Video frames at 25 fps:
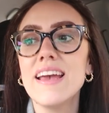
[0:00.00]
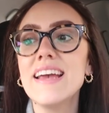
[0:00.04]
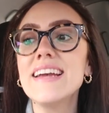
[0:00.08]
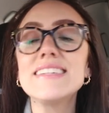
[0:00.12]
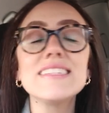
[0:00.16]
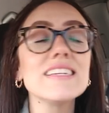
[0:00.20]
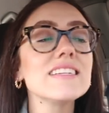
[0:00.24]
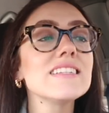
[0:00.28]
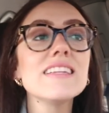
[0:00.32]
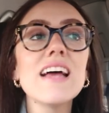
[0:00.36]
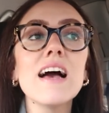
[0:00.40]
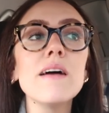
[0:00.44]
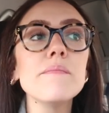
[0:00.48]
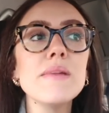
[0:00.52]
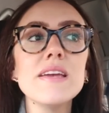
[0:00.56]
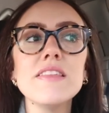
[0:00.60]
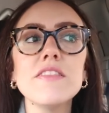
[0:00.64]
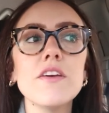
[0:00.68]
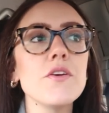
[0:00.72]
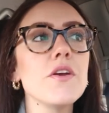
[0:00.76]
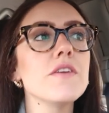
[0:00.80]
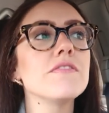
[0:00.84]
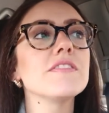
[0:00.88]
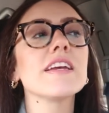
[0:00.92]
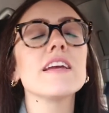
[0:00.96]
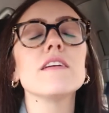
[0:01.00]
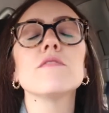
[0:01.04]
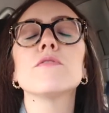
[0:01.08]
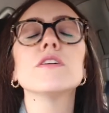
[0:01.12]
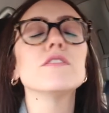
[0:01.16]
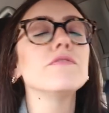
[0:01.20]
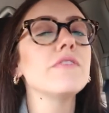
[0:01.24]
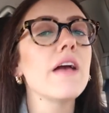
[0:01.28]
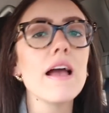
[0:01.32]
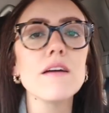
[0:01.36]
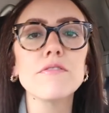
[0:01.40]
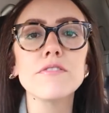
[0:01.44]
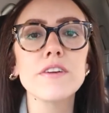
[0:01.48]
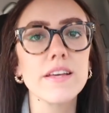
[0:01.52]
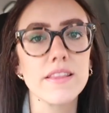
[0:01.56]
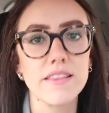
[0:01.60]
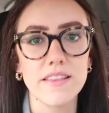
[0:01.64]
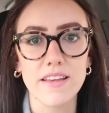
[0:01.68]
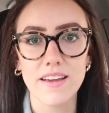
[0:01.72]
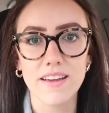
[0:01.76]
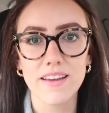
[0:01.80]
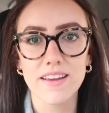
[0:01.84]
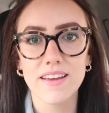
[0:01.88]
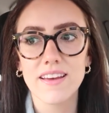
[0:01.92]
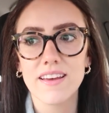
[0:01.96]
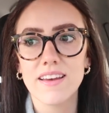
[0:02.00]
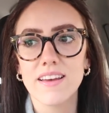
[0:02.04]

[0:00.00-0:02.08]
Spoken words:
it does not mean that you have to get rid of everything.